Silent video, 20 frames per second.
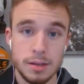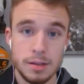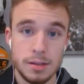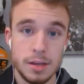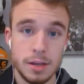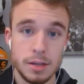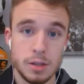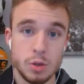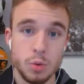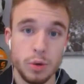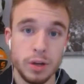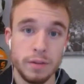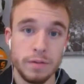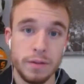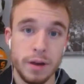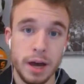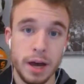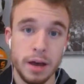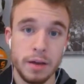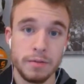
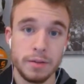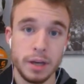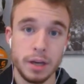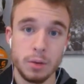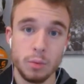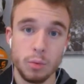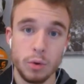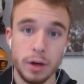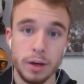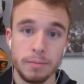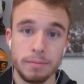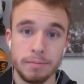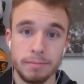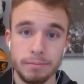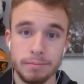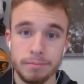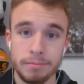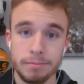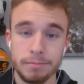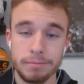6-25-1.
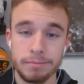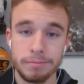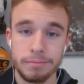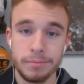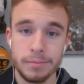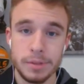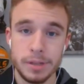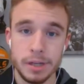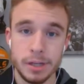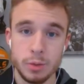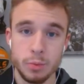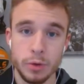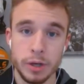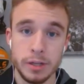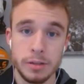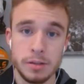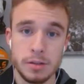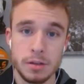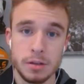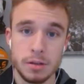6
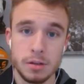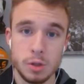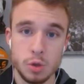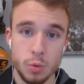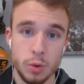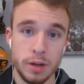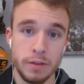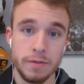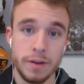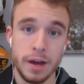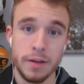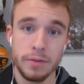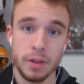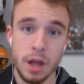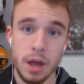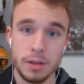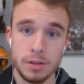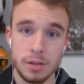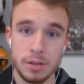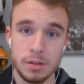wins, 25
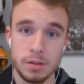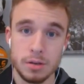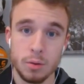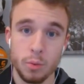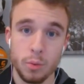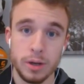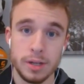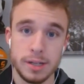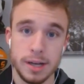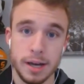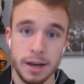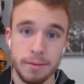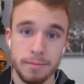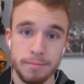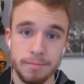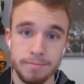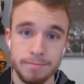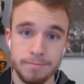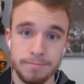losses, 1 tie.